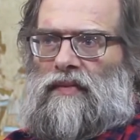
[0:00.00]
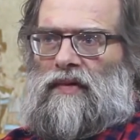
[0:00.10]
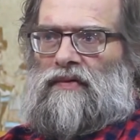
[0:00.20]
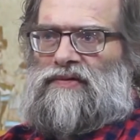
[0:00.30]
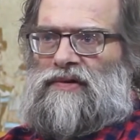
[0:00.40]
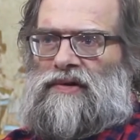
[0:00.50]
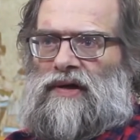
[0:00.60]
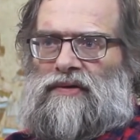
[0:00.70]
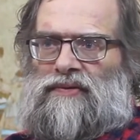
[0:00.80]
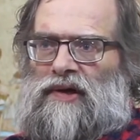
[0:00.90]
You see,
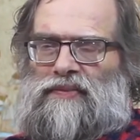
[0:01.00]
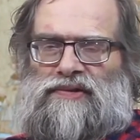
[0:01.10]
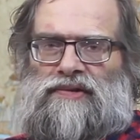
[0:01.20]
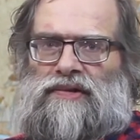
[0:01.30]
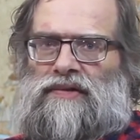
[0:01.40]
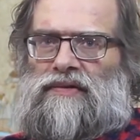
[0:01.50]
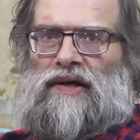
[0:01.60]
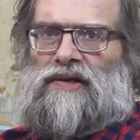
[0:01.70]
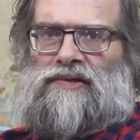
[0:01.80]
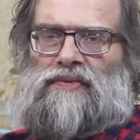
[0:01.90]
Ghar Wapasi
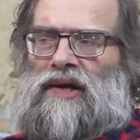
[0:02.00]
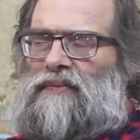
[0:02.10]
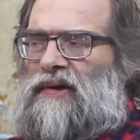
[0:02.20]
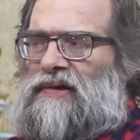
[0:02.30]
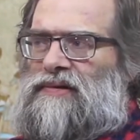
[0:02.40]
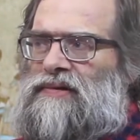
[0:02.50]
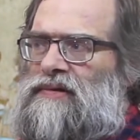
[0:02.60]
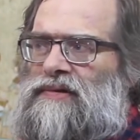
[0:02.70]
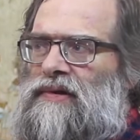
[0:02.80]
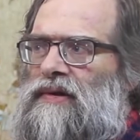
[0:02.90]
has my
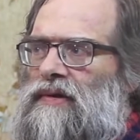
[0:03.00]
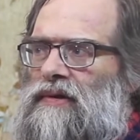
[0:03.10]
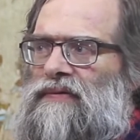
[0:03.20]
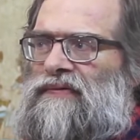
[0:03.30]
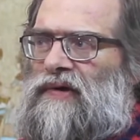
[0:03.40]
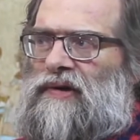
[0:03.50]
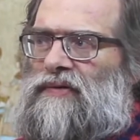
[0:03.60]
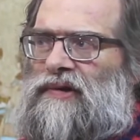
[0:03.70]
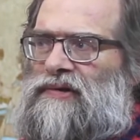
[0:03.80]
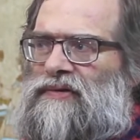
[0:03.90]
blessings if
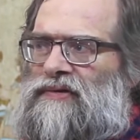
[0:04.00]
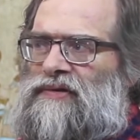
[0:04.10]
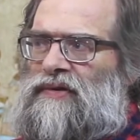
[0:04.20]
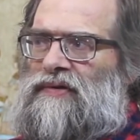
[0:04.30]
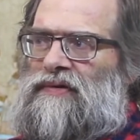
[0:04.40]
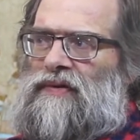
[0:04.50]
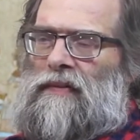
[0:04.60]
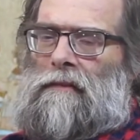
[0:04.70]
anyone is concerned.